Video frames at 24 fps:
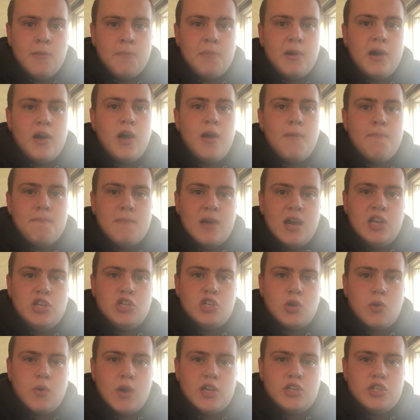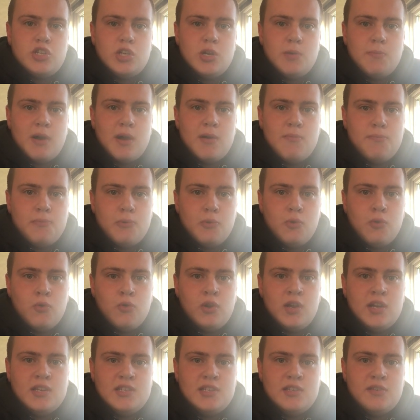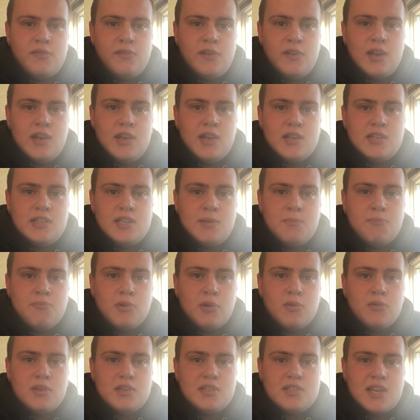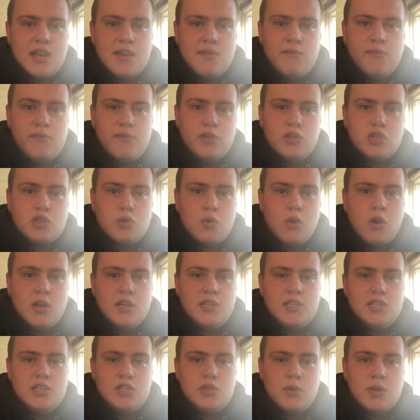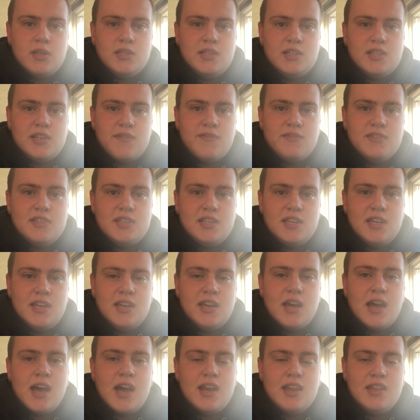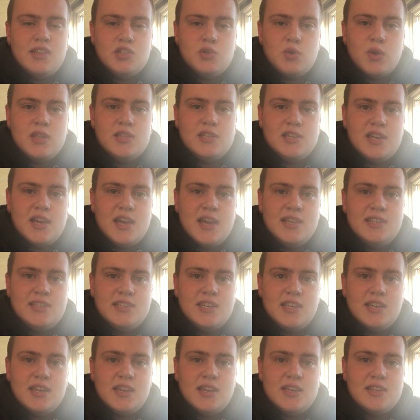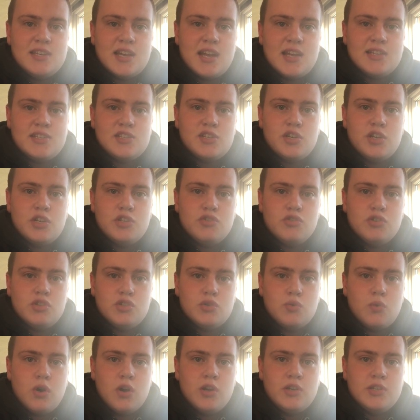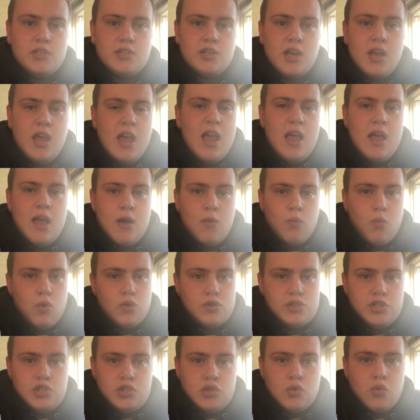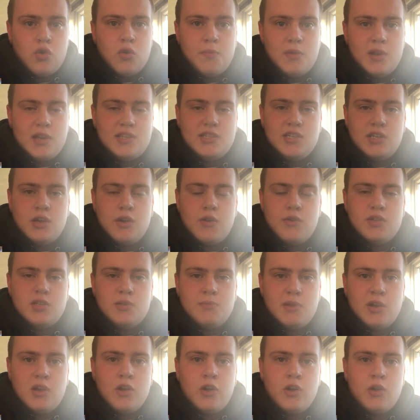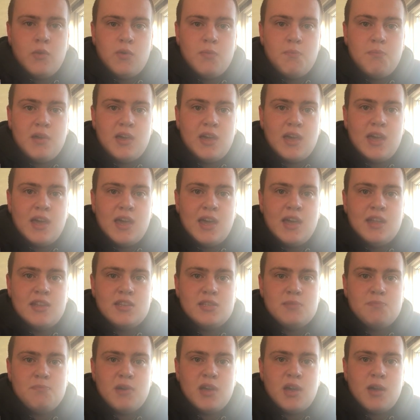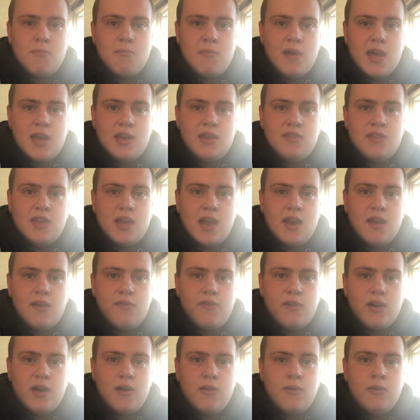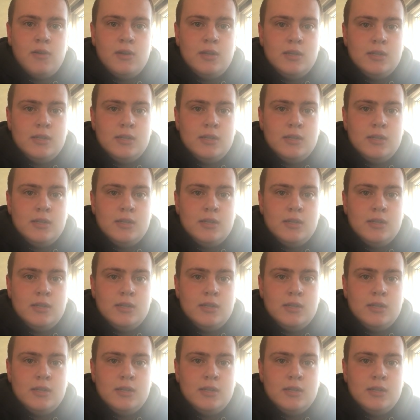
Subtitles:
But a major question about Bourne is his fitness. He broke the same foot twice in 2017 and in 2018, and he's had surgery twice. What's his durability going to be like with bigger hits, bigger men in the NFL?